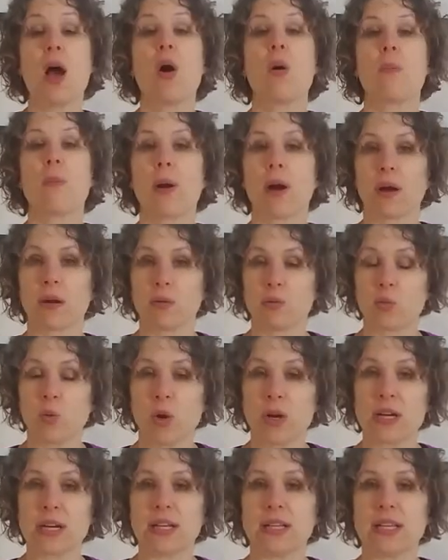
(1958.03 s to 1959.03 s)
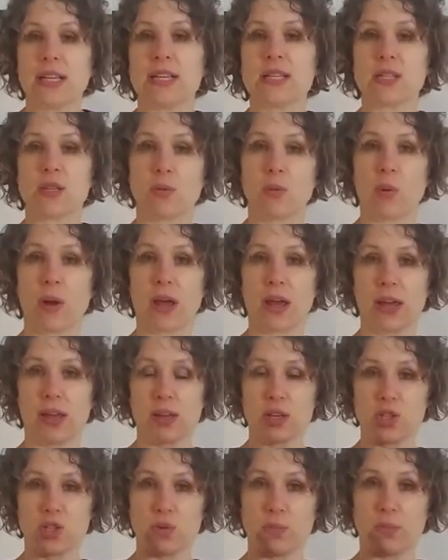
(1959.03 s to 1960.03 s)
Part 1 is the way
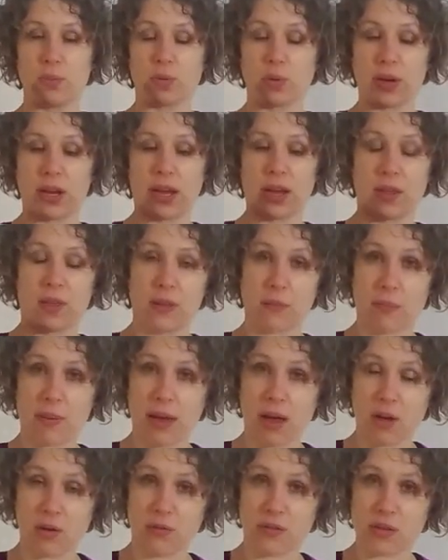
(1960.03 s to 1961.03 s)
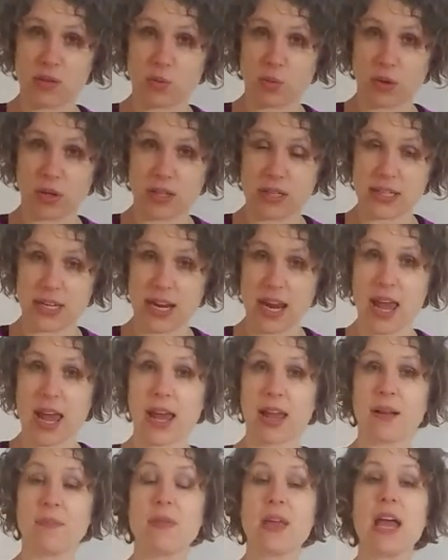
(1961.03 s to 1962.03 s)
to bring the pelvis work
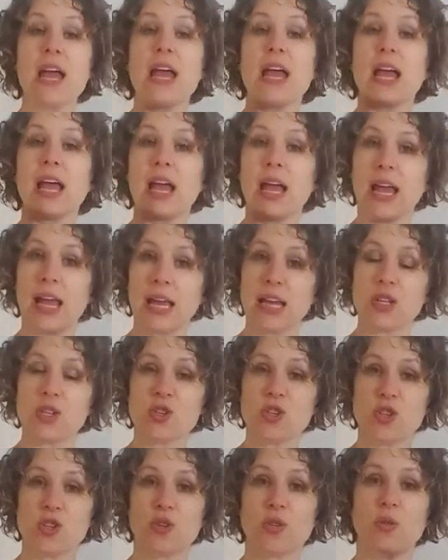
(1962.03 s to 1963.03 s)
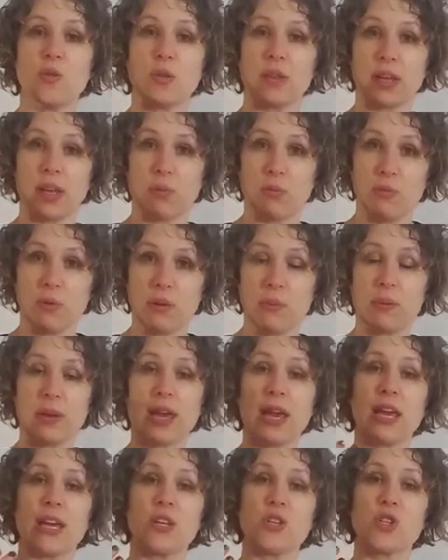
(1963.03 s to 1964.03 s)
today into the rib
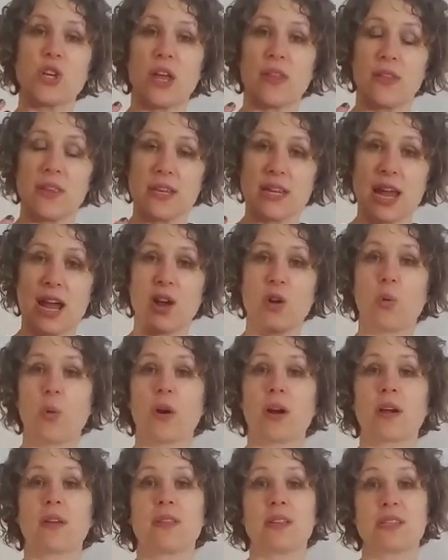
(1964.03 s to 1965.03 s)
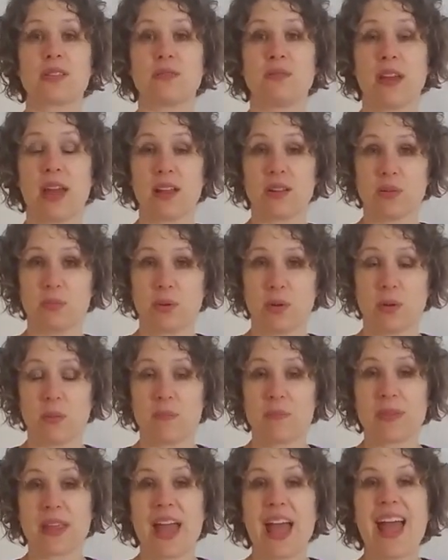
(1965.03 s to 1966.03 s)
cage and the neck work that's available.
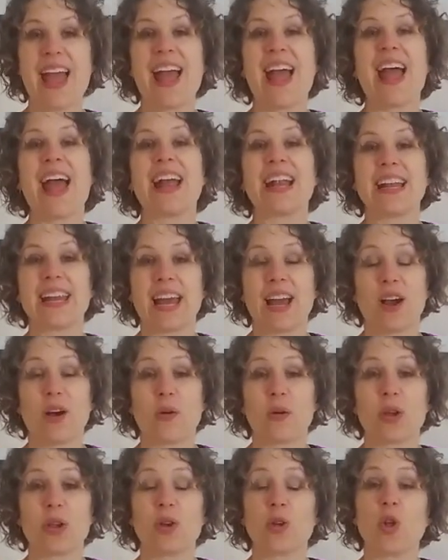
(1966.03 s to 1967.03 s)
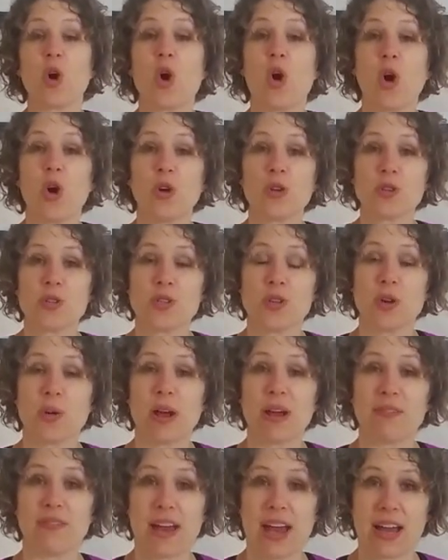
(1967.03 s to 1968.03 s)
Now, you'll also
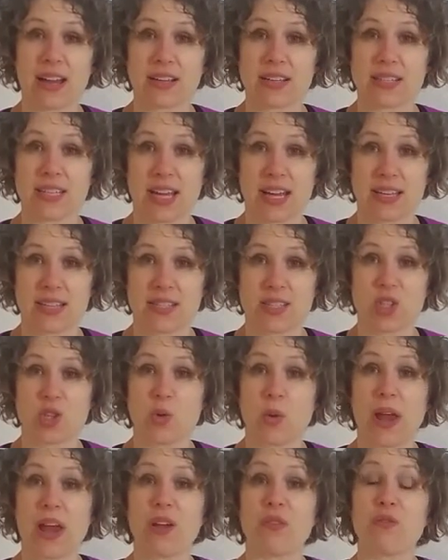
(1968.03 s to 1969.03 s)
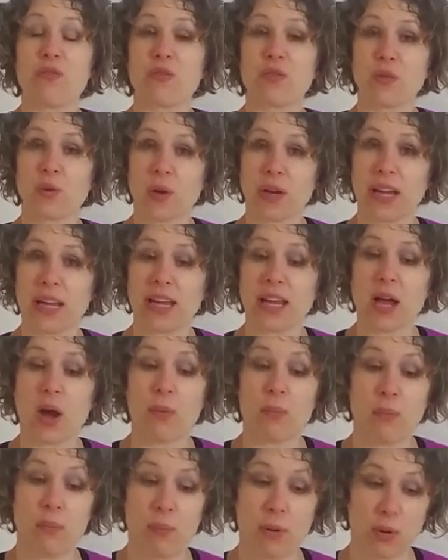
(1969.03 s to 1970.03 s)
have access to a free
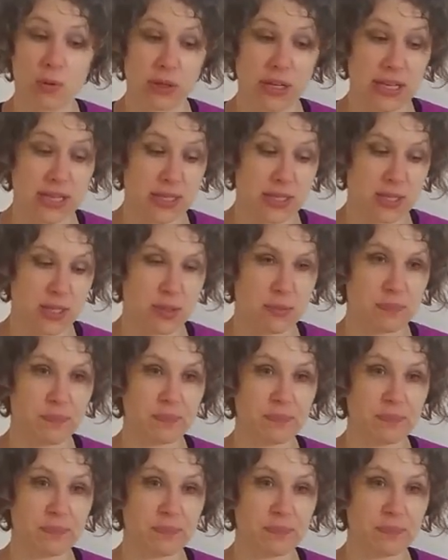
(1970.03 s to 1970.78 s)
bonus.